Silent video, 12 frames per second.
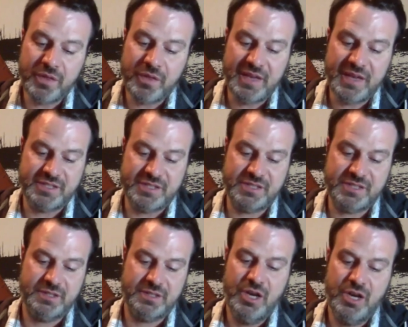
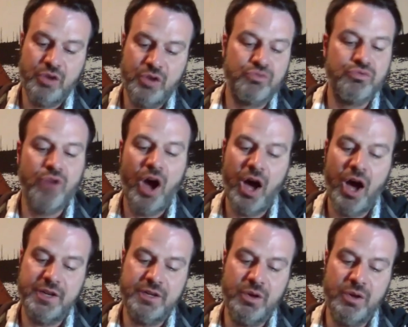this
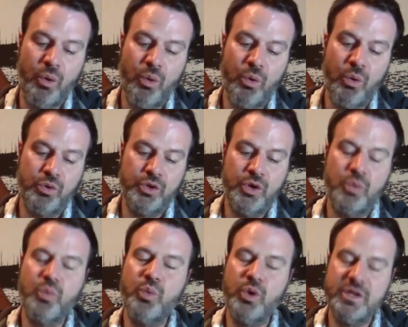rotted old
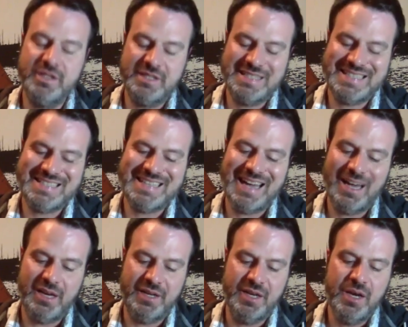wooden
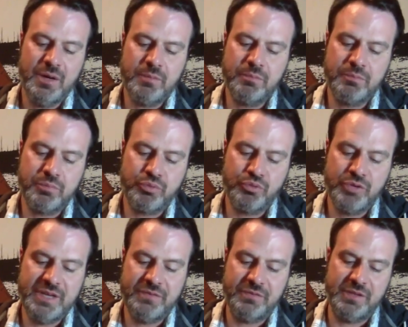sign,
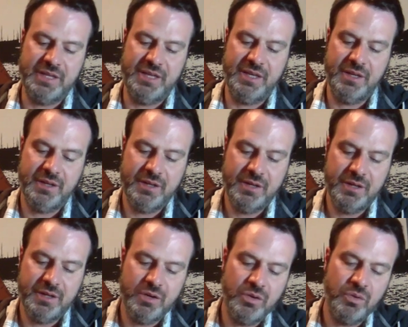briefly,
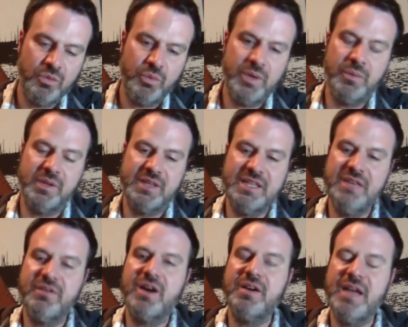we will leave
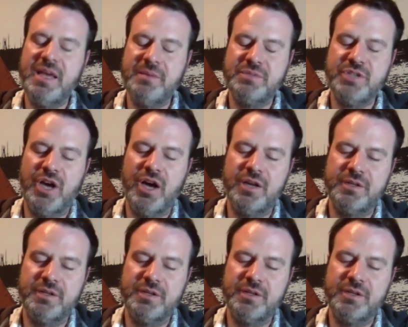our names on.